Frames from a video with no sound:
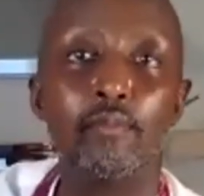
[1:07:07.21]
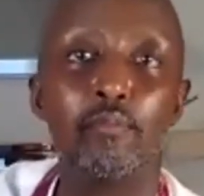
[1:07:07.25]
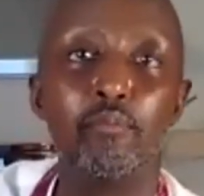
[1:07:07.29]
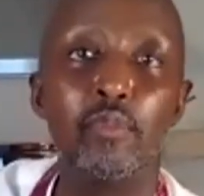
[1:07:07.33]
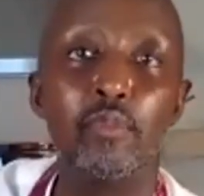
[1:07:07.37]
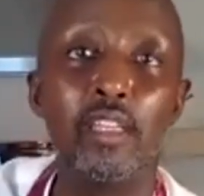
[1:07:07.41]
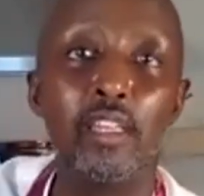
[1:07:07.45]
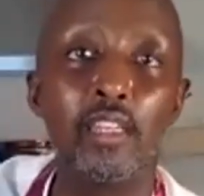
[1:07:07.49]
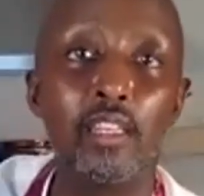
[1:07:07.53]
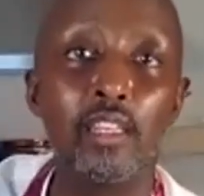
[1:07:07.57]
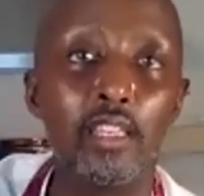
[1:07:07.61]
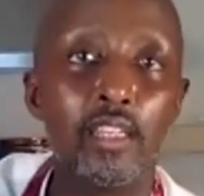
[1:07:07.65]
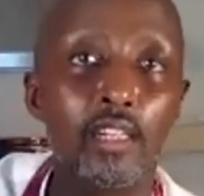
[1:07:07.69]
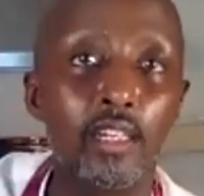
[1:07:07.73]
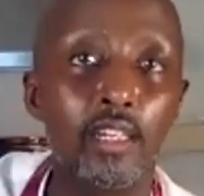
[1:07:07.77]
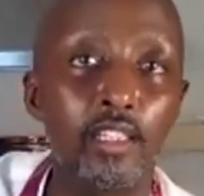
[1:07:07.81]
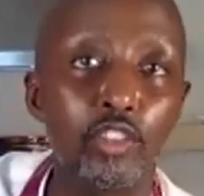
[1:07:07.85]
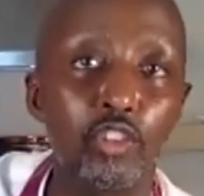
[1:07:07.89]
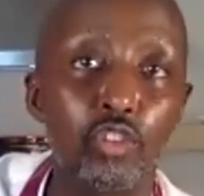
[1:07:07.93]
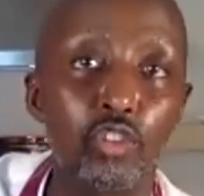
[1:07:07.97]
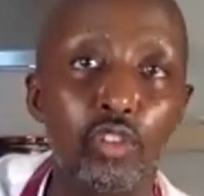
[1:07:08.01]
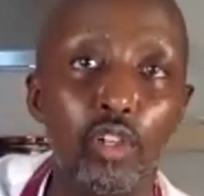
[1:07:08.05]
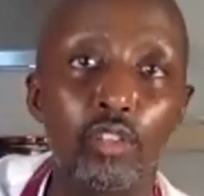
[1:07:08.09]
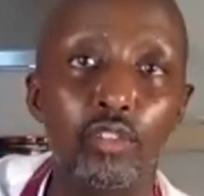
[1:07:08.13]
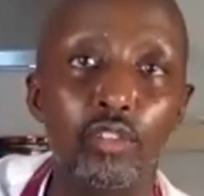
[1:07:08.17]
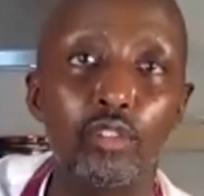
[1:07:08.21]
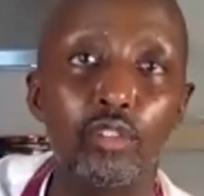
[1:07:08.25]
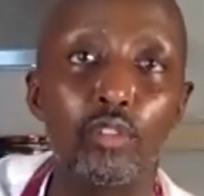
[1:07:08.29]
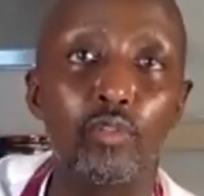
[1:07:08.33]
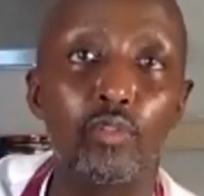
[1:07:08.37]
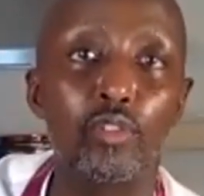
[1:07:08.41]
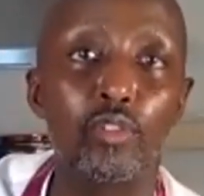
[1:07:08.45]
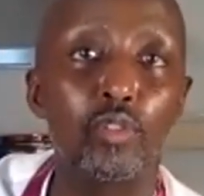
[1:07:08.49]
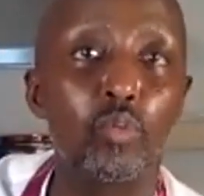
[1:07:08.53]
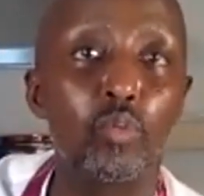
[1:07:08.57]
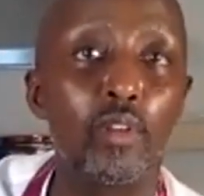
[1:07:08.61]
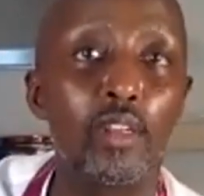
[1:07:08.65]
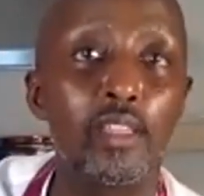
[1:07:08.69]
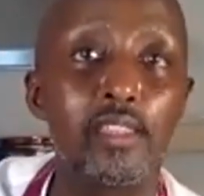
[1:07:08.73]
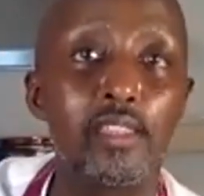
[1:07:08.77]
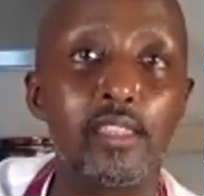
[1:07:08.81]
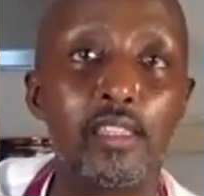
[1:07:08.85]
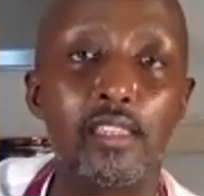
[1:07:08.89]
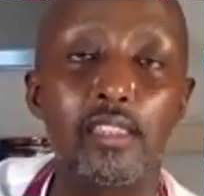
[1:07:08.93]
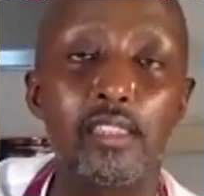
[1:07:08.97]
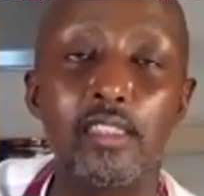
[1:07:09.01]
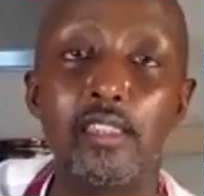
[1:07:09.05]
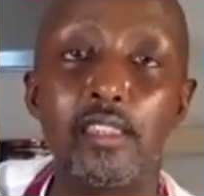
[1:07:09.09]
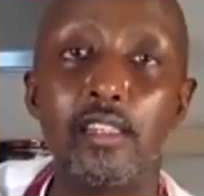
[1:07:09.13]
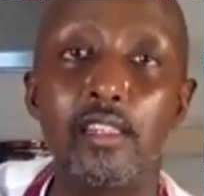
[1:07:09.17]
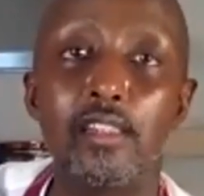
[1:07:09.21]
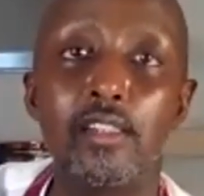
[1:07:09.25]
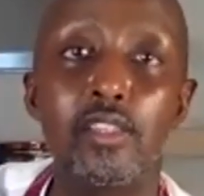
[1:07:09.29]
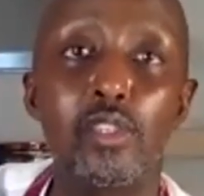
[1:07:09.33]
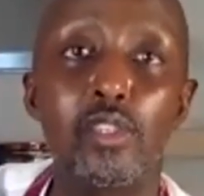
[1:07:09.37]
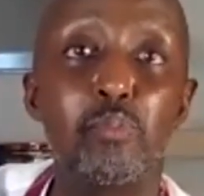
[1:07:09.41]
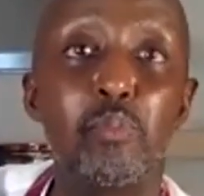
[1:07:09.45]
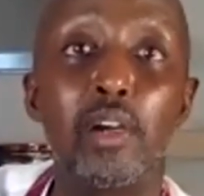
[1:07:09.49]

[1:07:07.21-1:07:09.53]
been here in Toronto for 26 years,